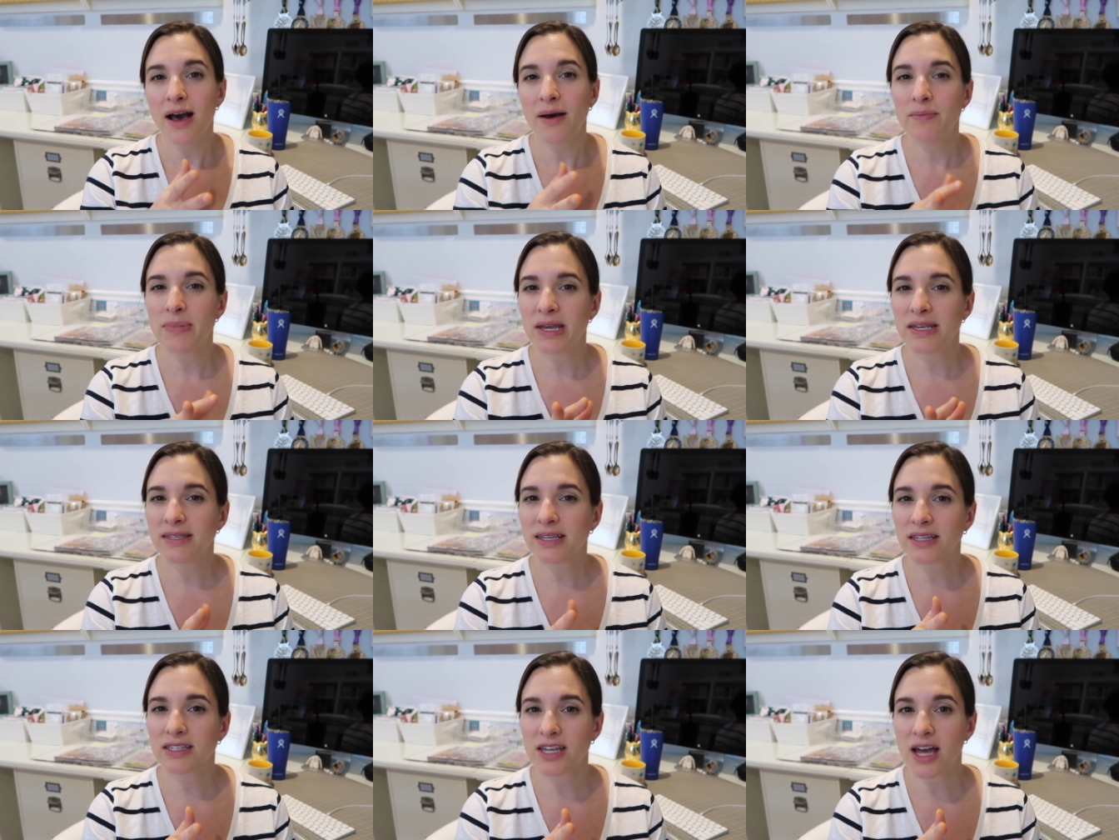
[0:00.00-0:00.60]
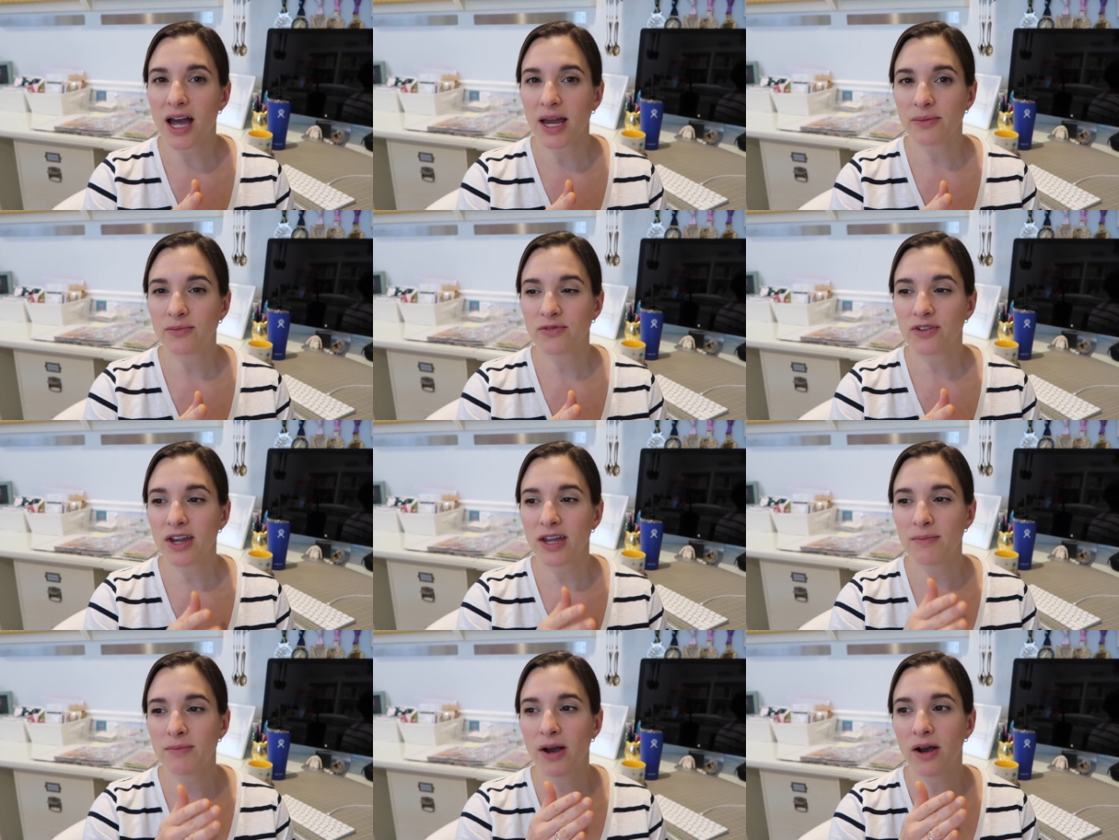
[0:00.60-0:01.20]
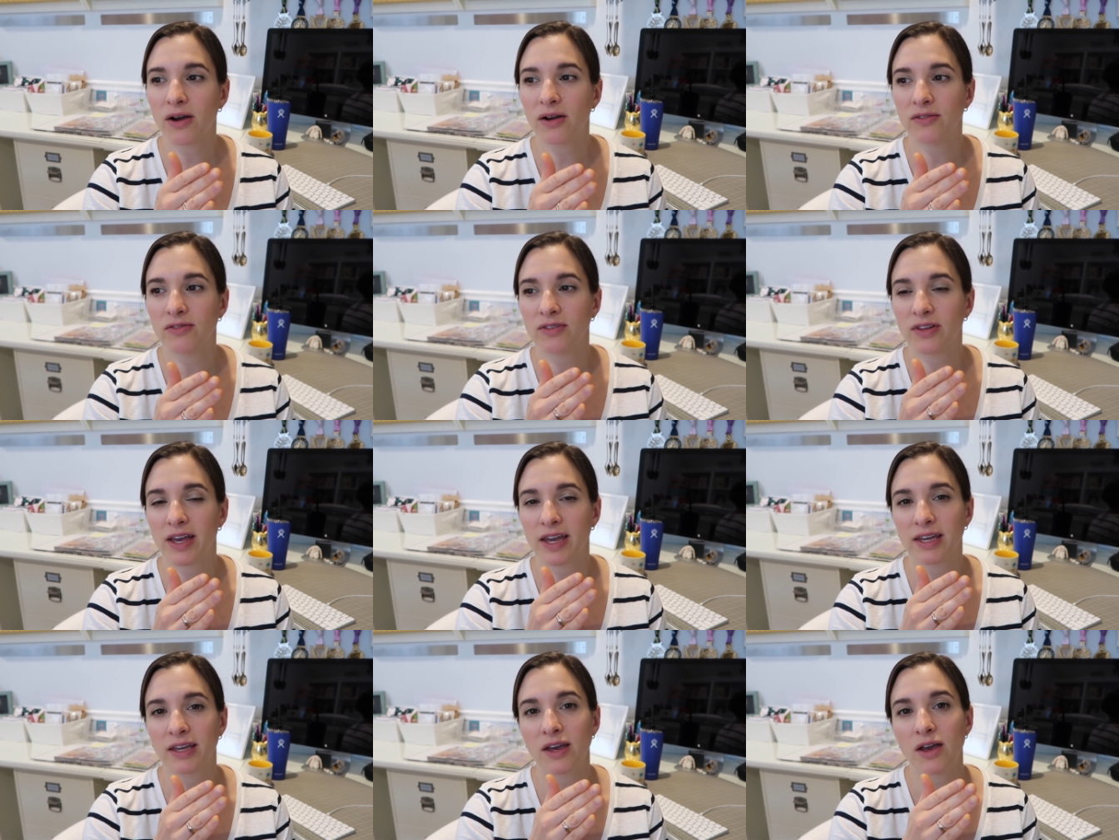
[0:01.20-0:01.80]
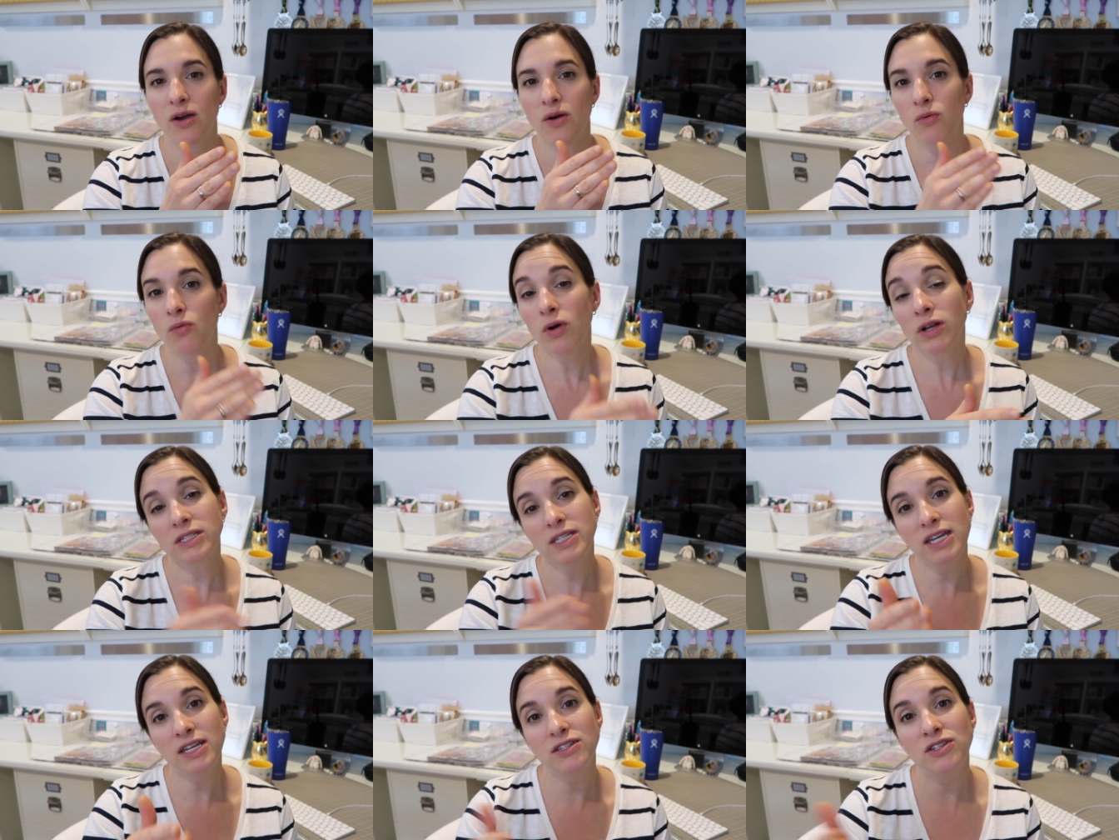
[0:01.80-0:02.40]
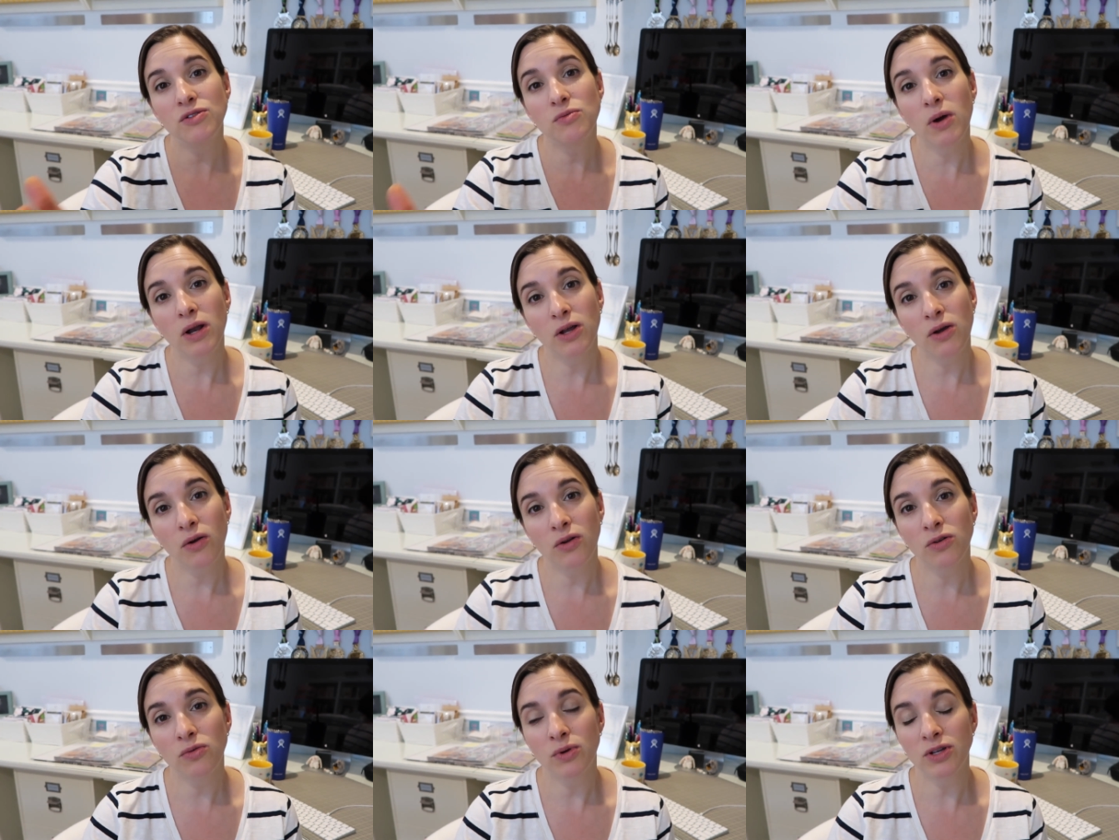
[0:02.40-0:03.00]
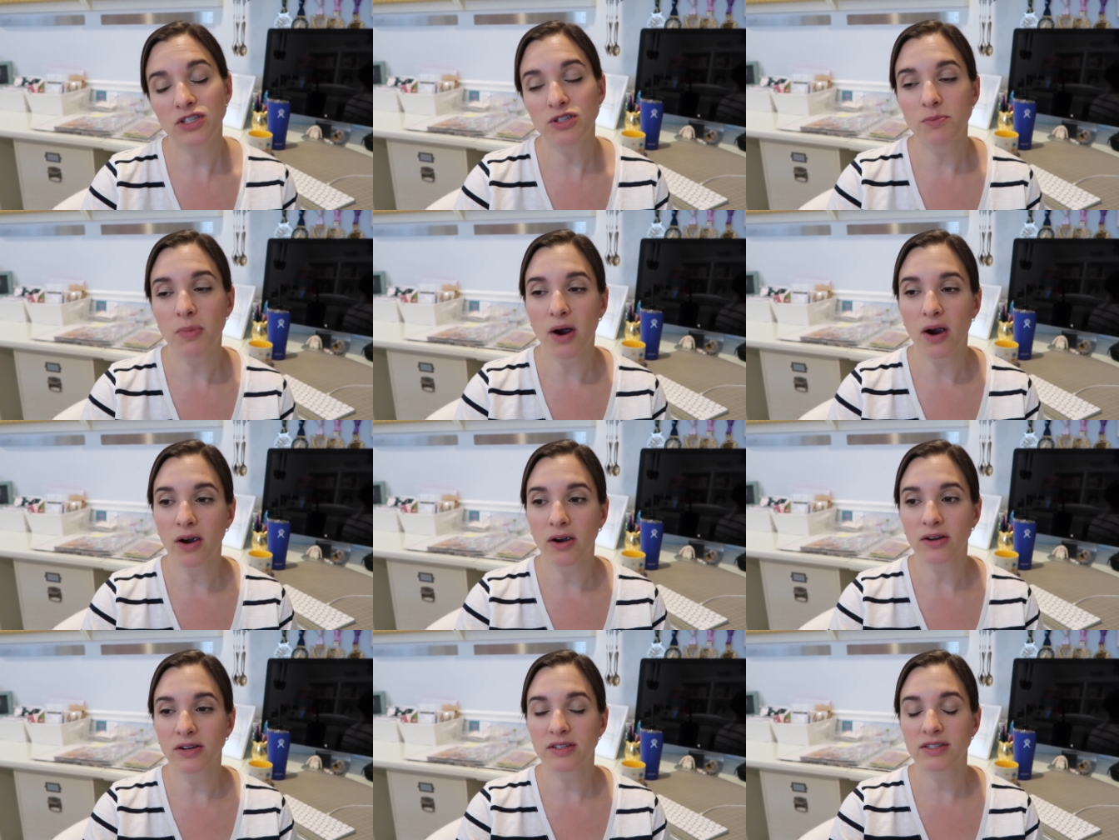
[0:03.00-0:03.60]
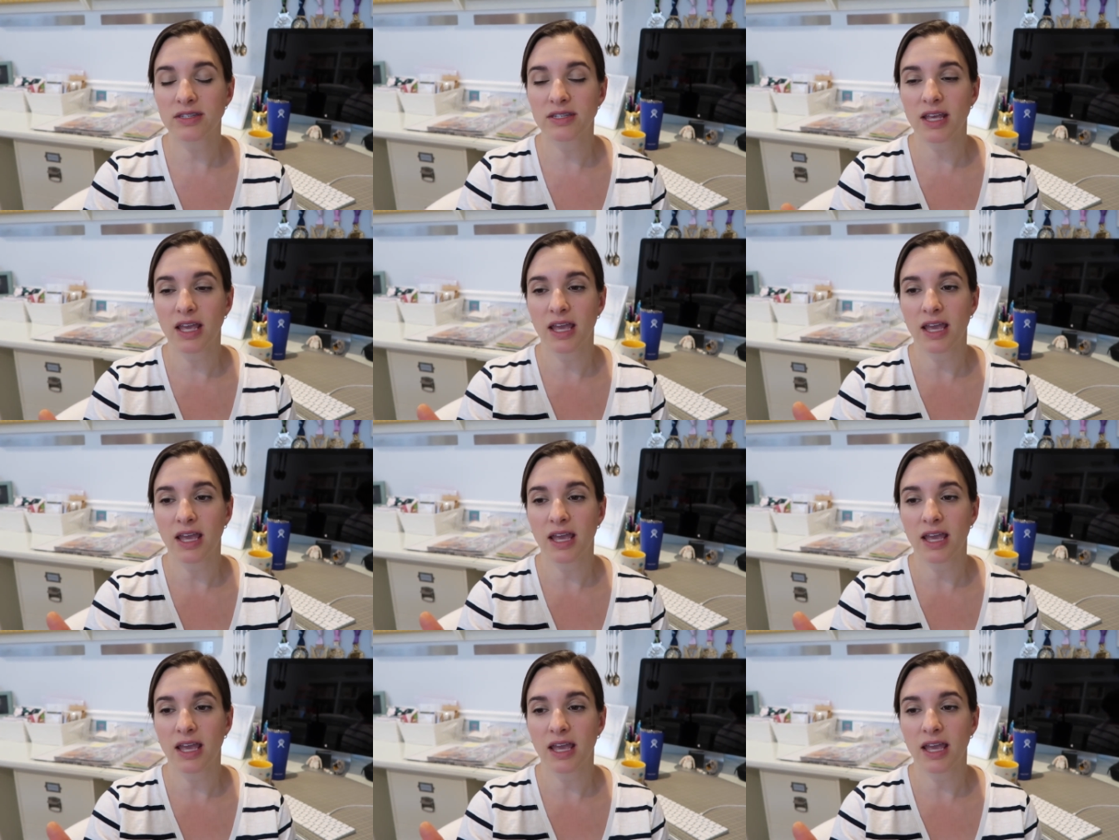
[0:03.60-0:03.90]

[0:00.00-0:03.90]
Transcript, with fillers: a basic time frame of like what days you want to go to which parks,